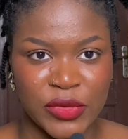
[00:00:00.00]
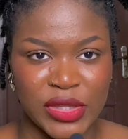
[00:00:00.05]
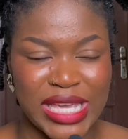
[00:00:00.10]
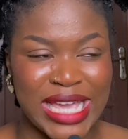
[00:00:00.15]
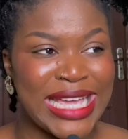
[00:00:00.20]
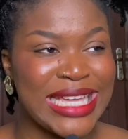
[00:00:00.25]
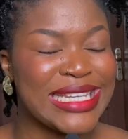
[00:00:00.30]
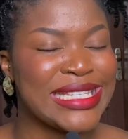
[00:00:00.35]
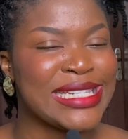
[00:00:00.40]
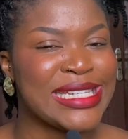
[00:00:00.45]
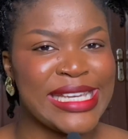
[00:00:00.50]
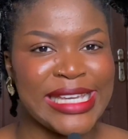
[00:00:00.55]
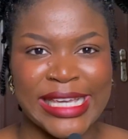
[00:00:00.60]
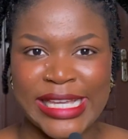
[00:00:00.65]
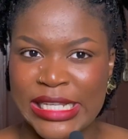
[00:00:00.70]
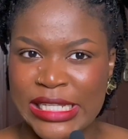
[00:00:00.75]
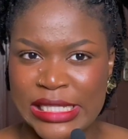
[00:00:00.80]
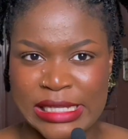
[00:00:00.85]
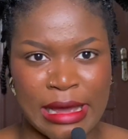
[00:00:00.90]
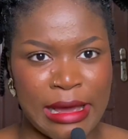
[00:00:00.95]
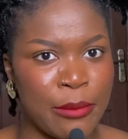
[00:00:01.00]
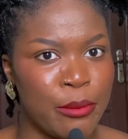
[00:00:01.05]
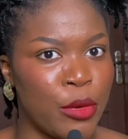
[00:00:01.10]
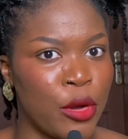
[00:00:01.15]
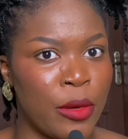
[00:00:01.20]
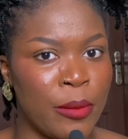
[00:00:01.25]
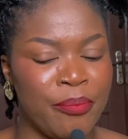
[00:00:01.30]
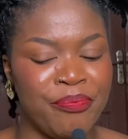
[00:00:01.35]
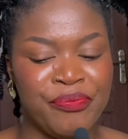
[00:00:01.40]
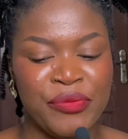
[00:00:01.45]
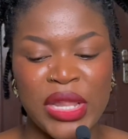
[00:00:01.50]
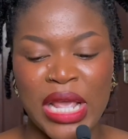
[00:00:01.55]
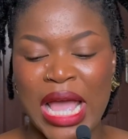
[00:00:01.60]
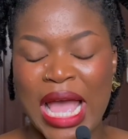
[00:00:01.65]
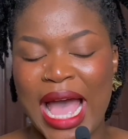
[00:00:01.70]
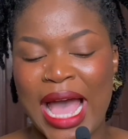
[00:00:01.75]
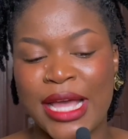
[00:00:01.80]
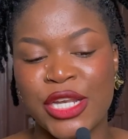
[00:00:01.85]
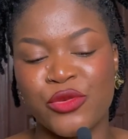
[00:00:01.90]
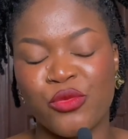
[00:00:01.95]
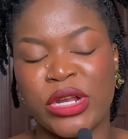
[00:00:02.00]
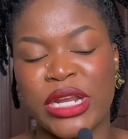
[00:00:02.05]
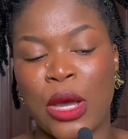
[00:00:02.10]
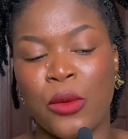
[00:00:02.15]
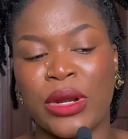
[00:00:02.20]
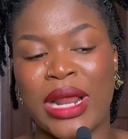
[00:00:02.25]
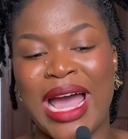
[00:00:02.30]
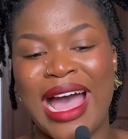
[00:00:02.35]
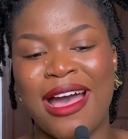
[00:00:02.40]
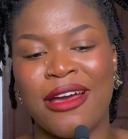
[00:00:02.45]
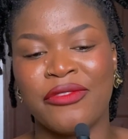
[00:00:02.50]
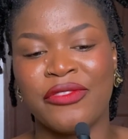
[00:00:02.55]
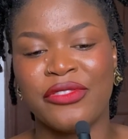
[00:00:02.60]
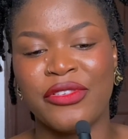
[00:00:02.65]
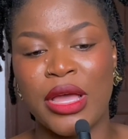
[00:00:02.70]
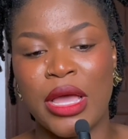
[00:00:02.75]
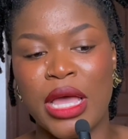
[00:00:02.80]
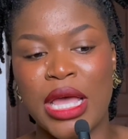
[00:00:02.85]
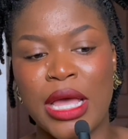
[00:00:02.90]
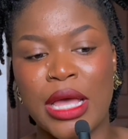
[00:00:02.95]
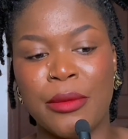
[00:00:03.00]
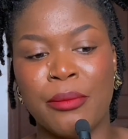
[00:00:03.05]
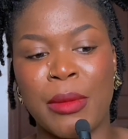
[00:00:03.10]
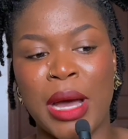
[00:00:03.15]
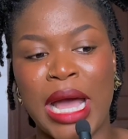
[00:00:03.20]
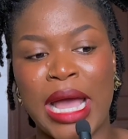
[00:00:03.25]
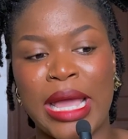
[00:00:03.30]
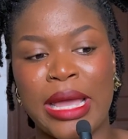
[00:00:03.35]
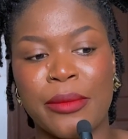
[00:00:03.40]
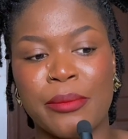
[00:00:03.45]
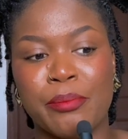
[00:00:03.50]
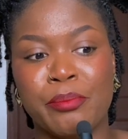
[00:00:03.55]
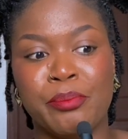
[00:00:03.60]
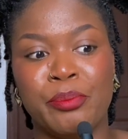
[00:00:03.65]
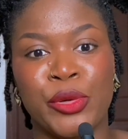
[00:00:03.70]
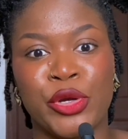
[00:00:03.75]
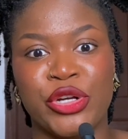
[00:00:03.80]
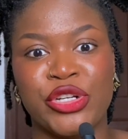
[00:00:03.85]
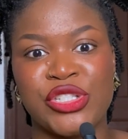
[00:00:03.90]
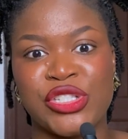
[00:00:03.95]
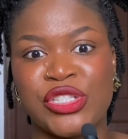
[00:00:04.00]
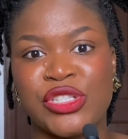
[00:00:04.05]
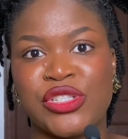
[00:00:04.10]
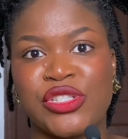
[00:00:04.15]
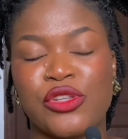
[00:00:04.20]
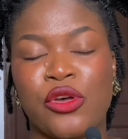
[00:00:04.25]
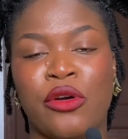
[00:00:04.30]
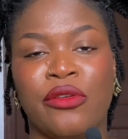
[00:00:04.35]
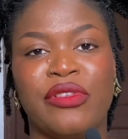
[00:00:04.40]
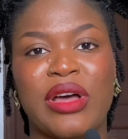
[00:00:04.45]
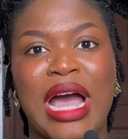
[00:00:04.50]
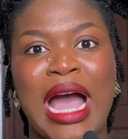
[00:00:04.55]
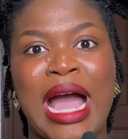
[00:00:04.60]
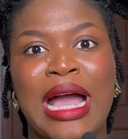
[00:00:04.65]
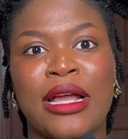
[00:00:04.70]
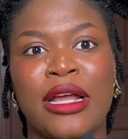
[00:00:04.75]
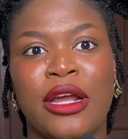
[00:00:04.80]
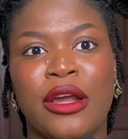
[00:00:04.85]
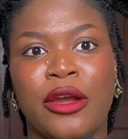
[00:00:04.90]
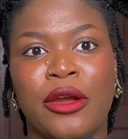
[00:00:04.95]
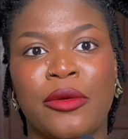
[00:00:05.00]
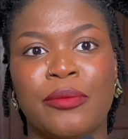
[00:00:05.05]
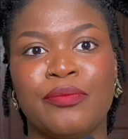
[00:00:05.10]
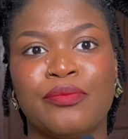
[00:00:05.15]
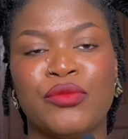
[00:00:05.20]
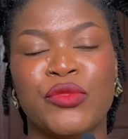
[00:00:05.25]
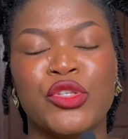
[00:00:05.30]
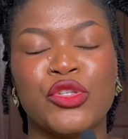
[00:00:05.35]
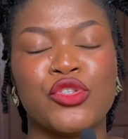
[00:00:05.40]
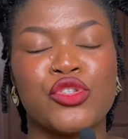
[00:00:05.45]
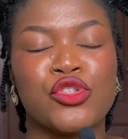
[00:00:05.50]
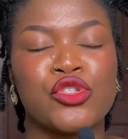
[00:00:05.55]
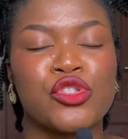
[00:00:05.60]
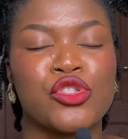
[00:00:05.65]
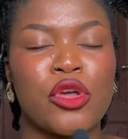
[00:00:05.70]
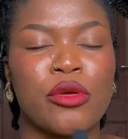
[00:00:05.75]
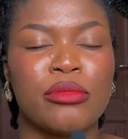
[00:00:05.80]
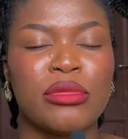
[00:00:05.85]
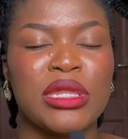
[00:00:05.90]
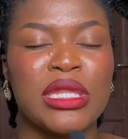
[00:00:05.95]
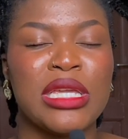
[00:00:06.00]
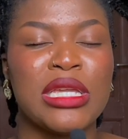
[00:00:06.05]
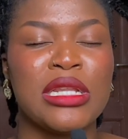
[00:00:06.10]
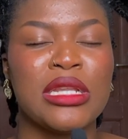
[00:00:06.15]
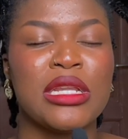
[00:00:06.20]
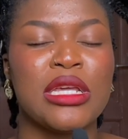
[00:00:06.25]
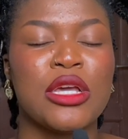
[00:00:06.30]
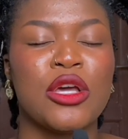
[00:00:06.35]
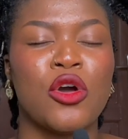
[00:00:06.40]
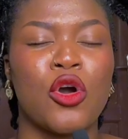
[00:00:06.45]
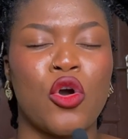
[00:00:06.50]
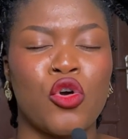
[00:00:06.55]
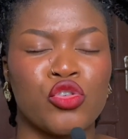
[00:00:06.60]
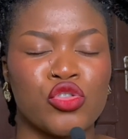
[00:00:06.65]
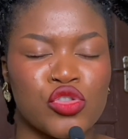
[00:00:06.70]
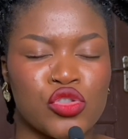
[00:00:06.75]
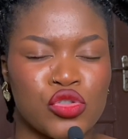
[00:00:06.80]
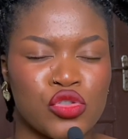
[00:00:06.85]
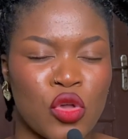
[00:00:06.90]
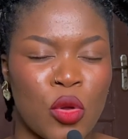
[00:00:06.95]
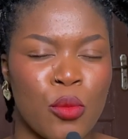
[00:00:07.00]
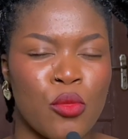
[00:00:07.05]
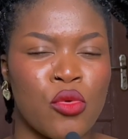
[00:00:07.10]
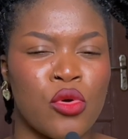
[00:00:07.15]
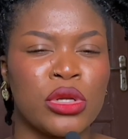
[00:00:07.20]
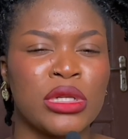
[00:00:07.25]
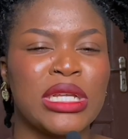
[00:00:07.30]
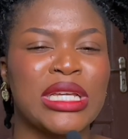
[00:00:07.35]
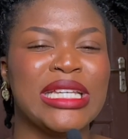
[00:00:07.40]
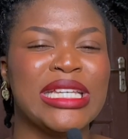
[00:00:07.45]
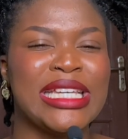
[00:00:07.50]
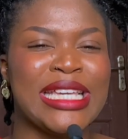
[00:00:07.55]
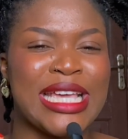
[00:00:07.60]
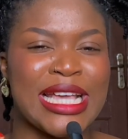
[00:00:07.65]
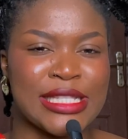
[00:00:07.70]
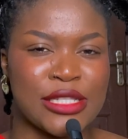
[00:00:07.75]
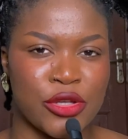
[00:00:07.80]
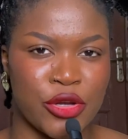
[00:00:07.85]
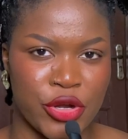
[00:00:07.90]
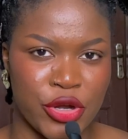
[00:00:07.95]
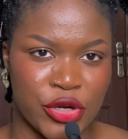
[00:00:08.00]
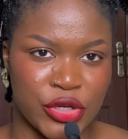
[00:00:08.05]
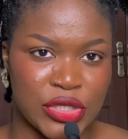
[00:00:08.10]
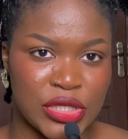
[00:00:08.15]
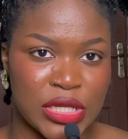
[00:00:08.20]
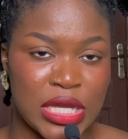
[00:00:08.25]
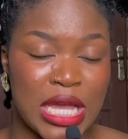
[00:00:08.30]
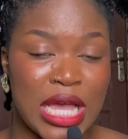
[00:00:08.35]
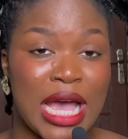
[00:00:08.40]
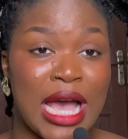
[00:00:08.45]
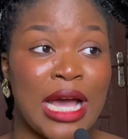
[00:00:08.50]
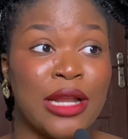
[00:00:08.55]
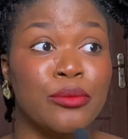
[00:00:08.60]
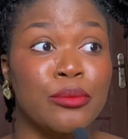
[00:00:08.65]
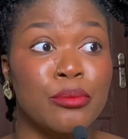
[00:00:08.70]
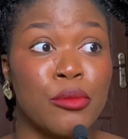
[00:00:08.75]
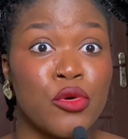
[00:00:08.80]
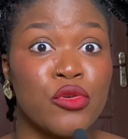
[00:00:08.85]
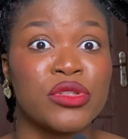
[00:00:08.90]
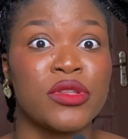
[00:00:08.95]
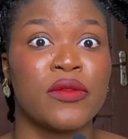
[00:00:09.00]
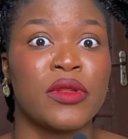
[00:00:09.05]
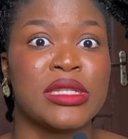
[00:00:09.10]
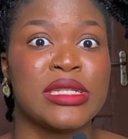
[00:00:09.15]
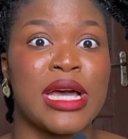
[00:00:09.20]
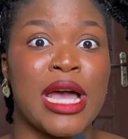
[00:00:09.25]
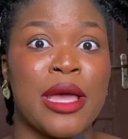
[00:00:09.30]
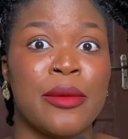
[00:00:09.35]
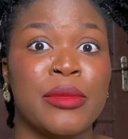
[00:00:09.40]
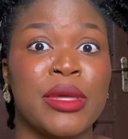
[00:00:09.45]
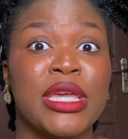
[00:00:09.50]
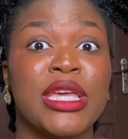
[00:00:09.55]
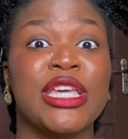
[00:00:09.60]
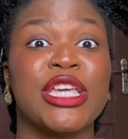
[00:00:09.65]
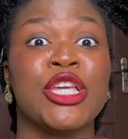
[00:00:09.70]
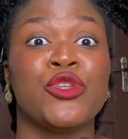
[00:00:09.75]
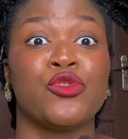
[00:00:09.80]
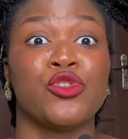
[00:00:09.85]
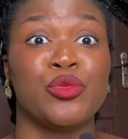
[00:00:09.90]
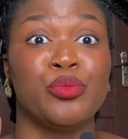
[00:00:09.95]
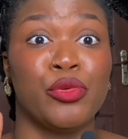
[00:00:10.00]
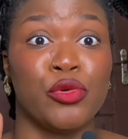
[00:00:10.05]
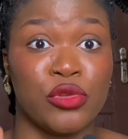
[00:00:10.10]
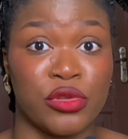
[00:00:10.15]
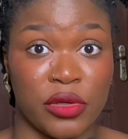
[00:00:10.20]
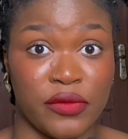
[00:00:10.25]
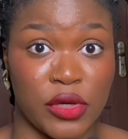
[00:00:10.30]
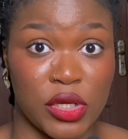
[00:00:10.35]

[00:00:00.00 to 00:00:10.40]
a ticking time bomb. And when I would have my bursts of anger, something or someone gets hurt. And most of the time, it was both of